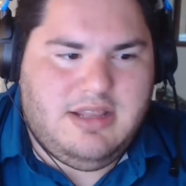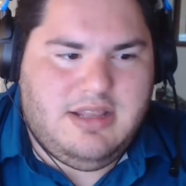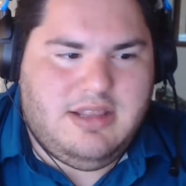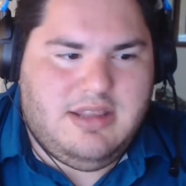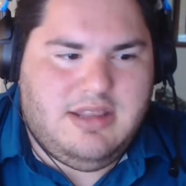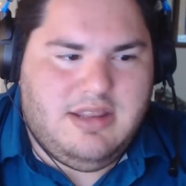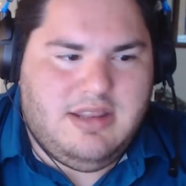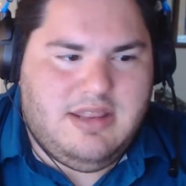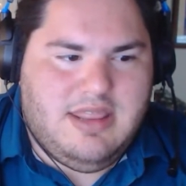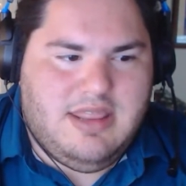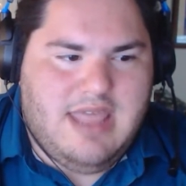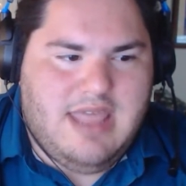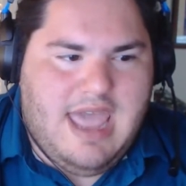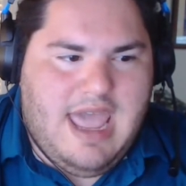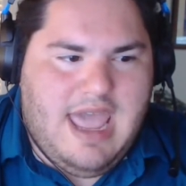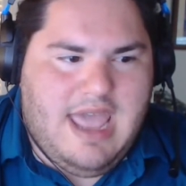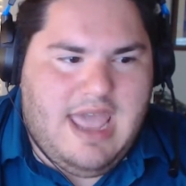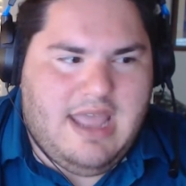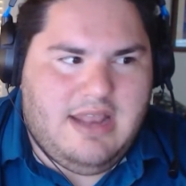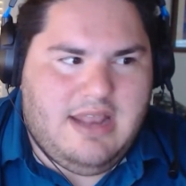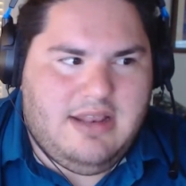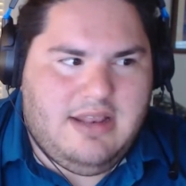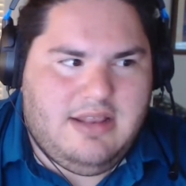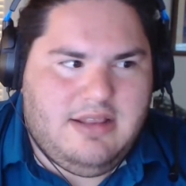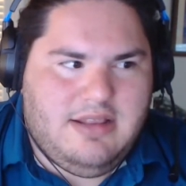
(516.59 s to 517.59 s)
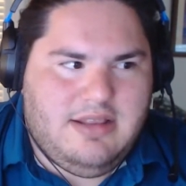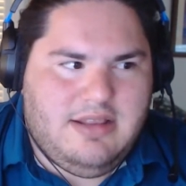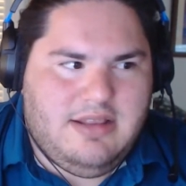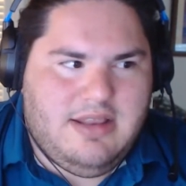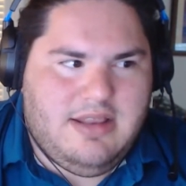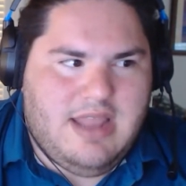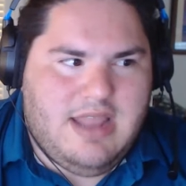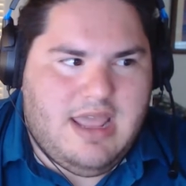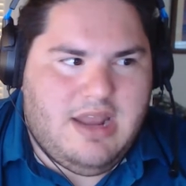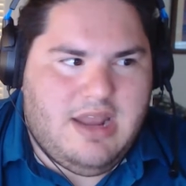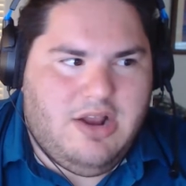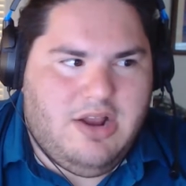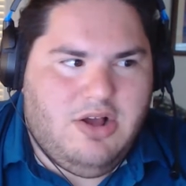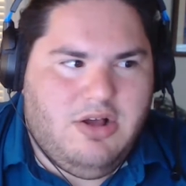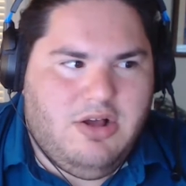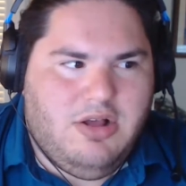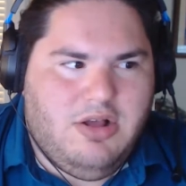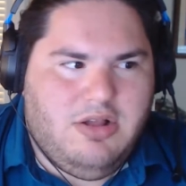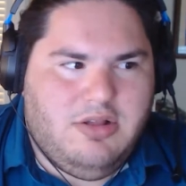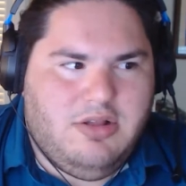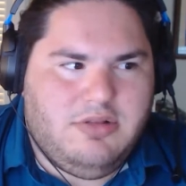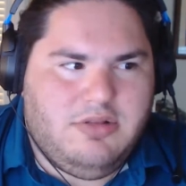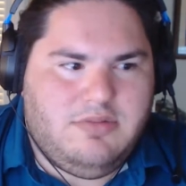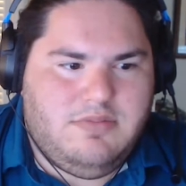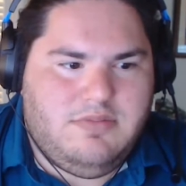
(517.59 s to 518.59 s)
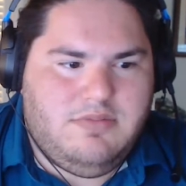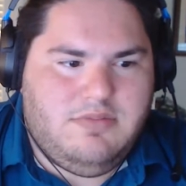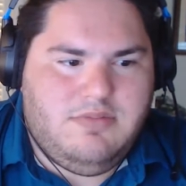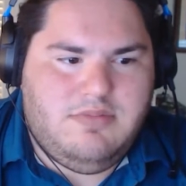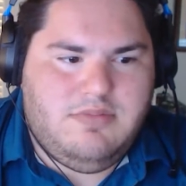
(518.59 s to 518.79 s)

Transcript: did that at all